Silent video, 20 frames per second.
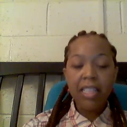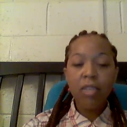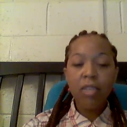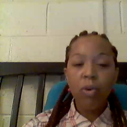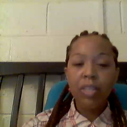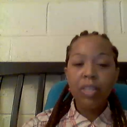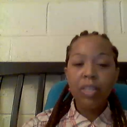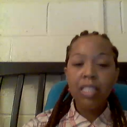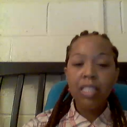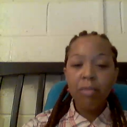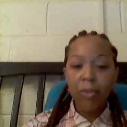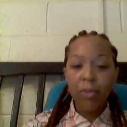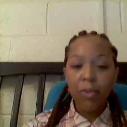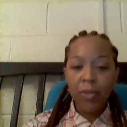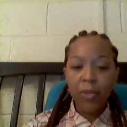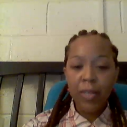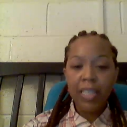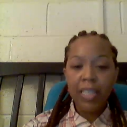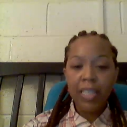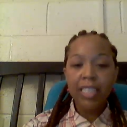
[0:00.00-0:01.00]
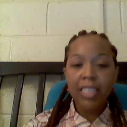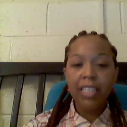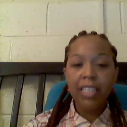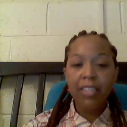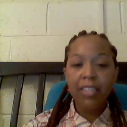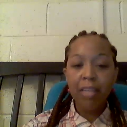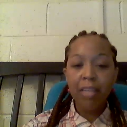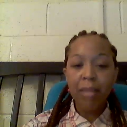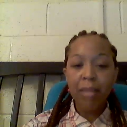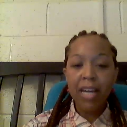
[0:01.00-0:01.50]
go on smoother and it does
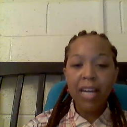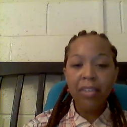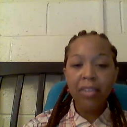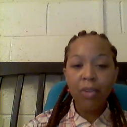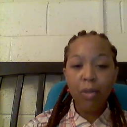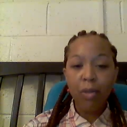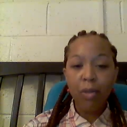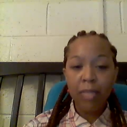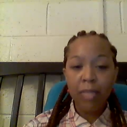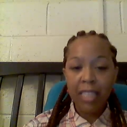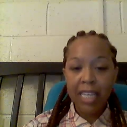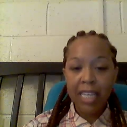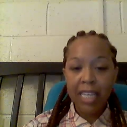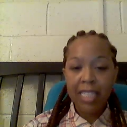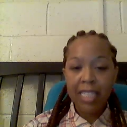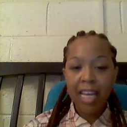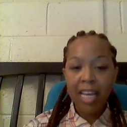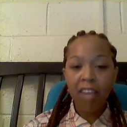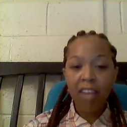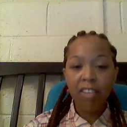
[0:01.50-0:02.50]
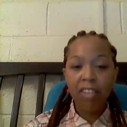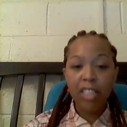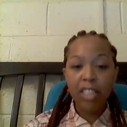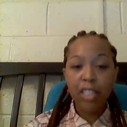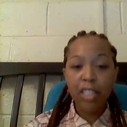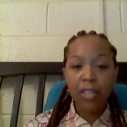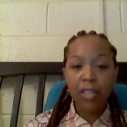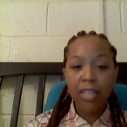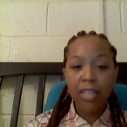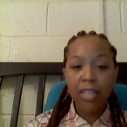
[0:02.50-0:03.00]
irritate my underarms less. However, it
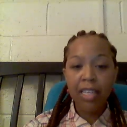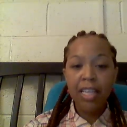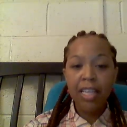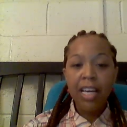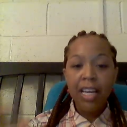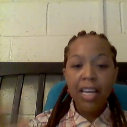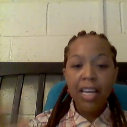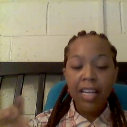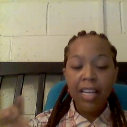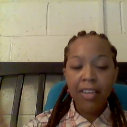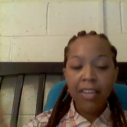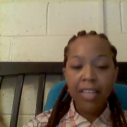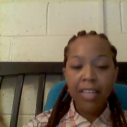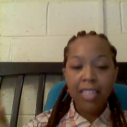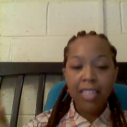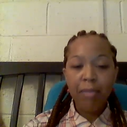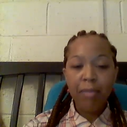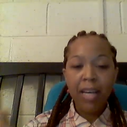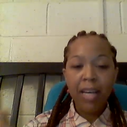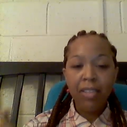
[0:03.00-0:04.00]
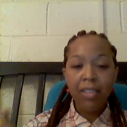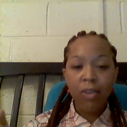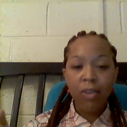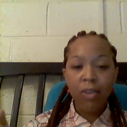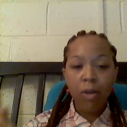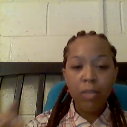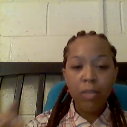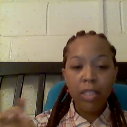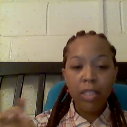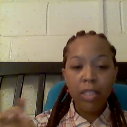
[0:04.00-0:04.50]
still irritates my
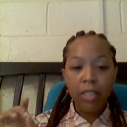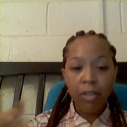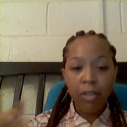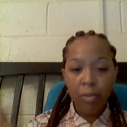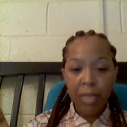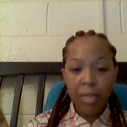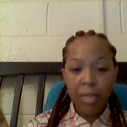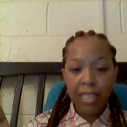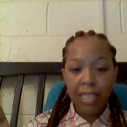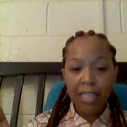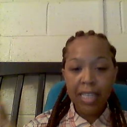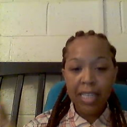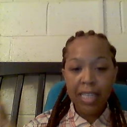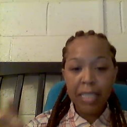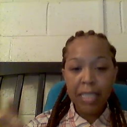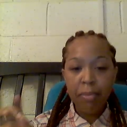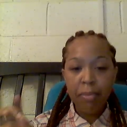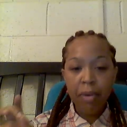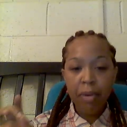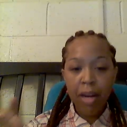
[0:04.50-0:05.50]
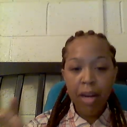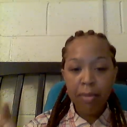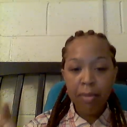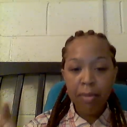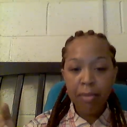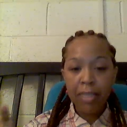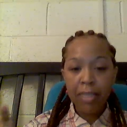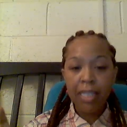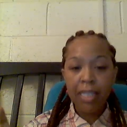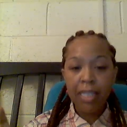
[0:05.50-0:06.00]
underarms a little bit. And that's
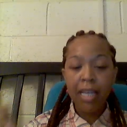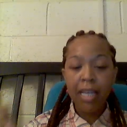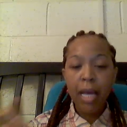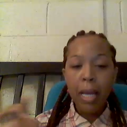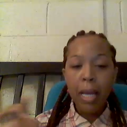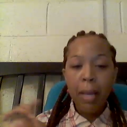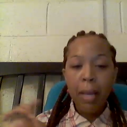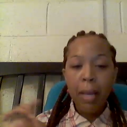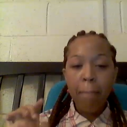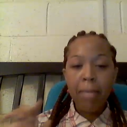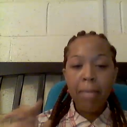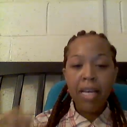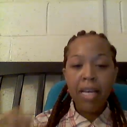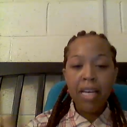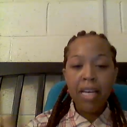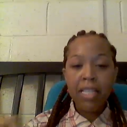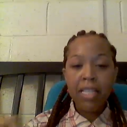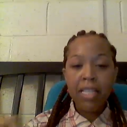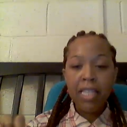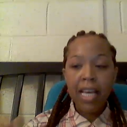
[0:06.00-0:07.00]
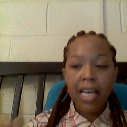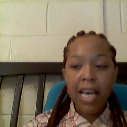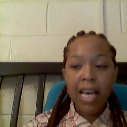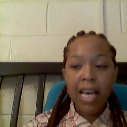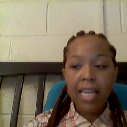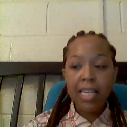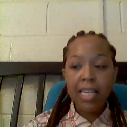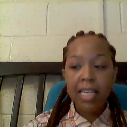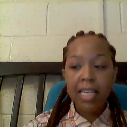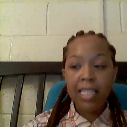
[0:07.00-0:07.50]
probably because it
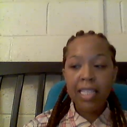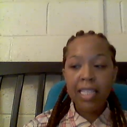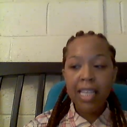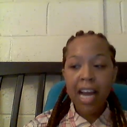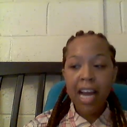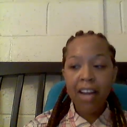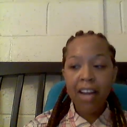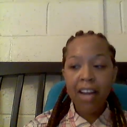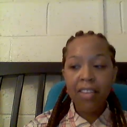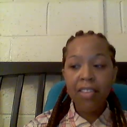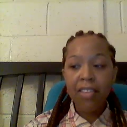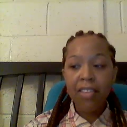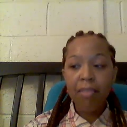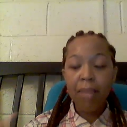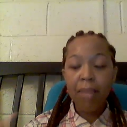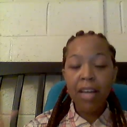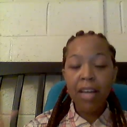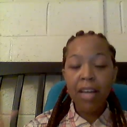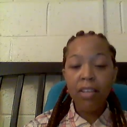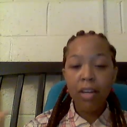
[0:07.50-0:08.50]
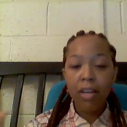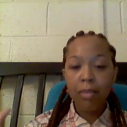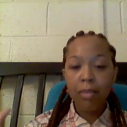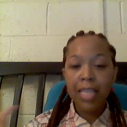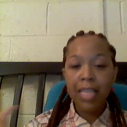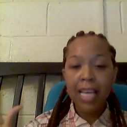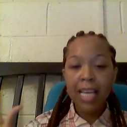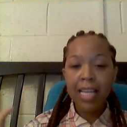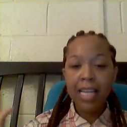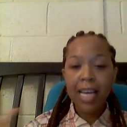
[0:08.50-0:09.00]
hadn't my
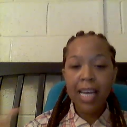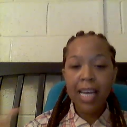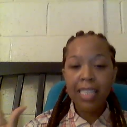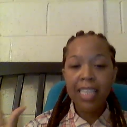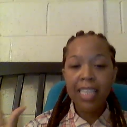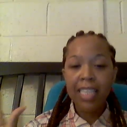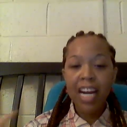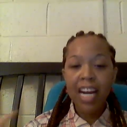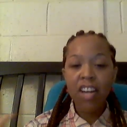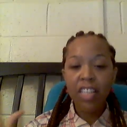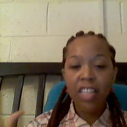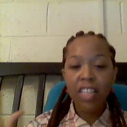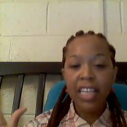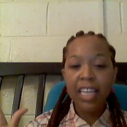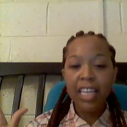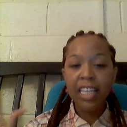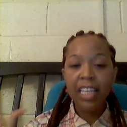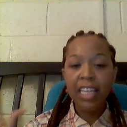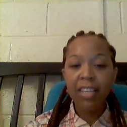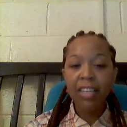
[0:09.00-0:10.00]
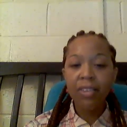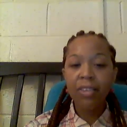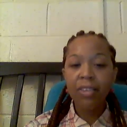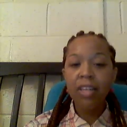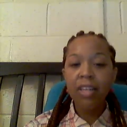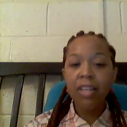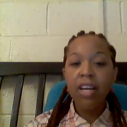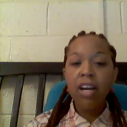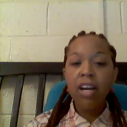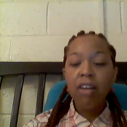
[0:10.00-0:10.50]
underarms had not entirely healed
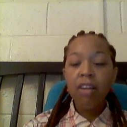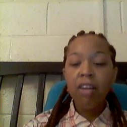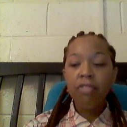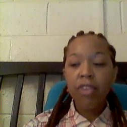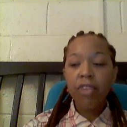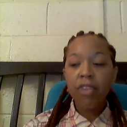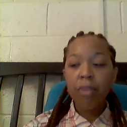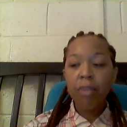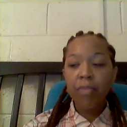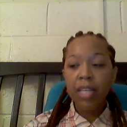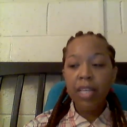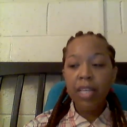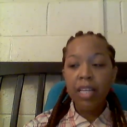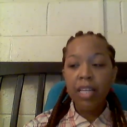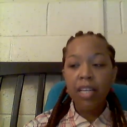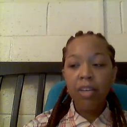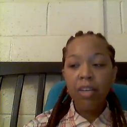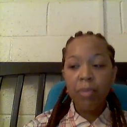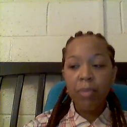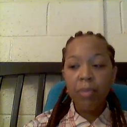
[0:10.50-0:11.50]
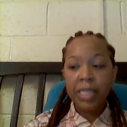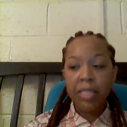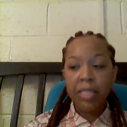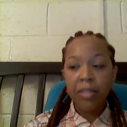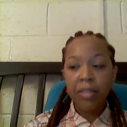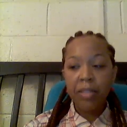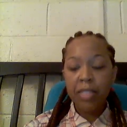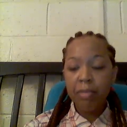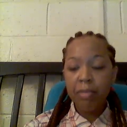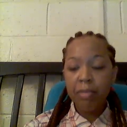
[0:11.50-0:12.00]
from the
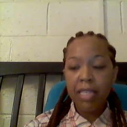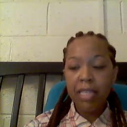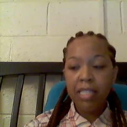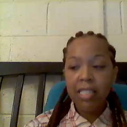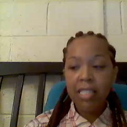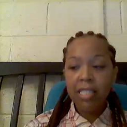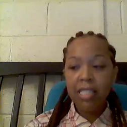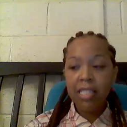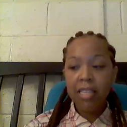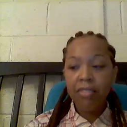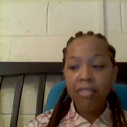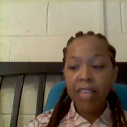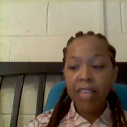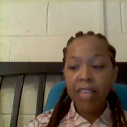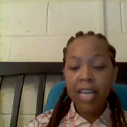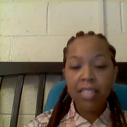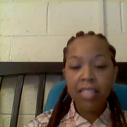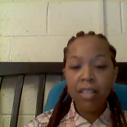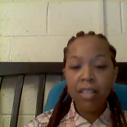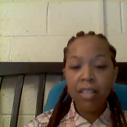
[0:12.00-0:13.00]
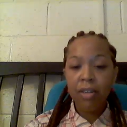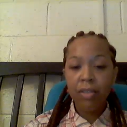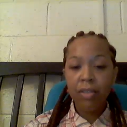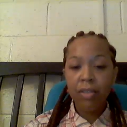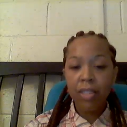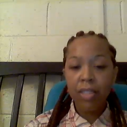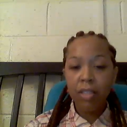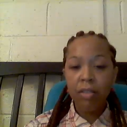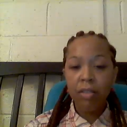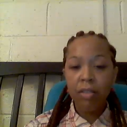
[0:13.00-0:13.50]
original Schmidt's fiasco.
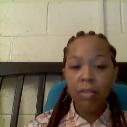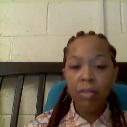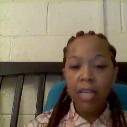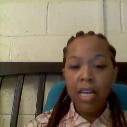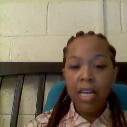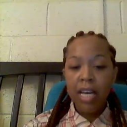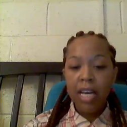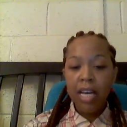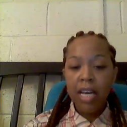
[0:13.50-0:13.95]
So